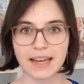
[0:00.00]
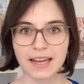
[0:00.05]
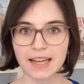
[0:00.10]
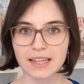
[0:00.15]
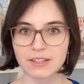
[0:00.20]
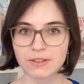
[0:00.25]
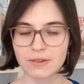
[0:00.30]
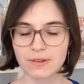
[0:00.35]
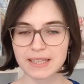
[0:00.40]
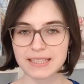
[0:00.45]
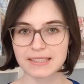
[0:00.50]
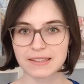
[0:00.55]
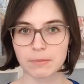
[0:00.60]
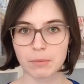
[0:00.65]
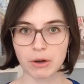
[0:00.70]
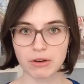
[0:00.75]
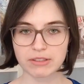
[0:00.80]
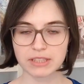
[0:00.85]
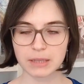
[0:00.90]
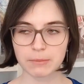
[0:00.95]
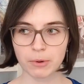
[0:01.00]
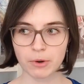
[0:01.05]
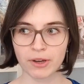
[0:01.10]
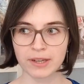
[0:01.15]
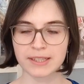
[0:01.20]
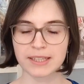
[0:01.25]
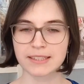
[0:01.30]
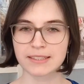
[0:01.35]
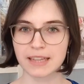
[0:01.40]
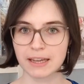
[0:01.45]
Takato is the poster boy
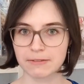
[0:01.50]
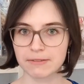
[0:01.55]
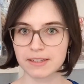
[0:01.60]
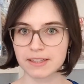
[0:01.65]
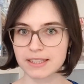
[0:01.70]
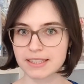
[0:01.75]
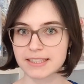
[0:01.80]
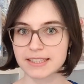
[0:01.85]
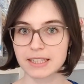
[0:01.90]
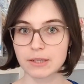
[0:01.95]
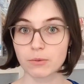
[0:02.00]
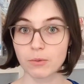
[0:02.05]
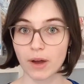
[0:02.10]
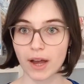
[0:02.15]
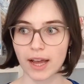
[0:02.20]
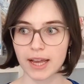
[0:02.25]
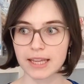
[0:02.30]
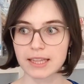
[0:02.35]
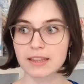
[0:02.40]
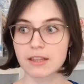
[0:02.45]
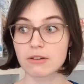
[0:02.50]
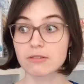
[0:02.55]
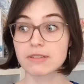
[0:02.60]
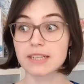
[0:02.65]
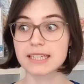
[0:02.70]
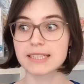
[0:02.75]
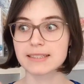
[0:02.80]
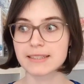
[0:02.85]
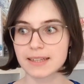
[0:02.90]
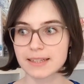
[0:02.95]
and I definitely see why, though
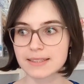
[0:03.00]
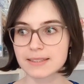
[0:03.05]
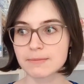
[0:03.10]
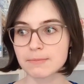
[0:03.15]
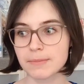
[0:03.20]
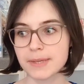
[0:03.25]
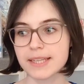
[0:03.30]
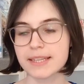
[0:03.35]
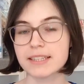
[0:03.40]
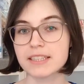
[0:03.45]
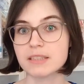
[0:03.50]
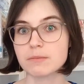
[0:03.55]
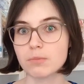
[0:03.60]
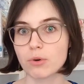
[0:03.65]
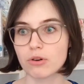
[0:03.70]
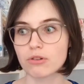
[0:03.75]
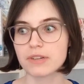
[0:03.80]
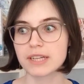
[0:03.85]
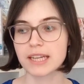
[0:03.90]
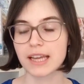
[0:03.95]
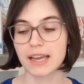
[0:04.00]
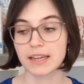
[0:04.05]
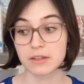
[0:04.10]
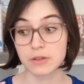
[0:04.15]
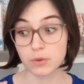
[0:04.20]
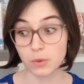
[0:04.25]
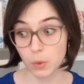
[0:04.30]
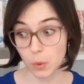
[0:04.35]
that doesn't mean he's boring at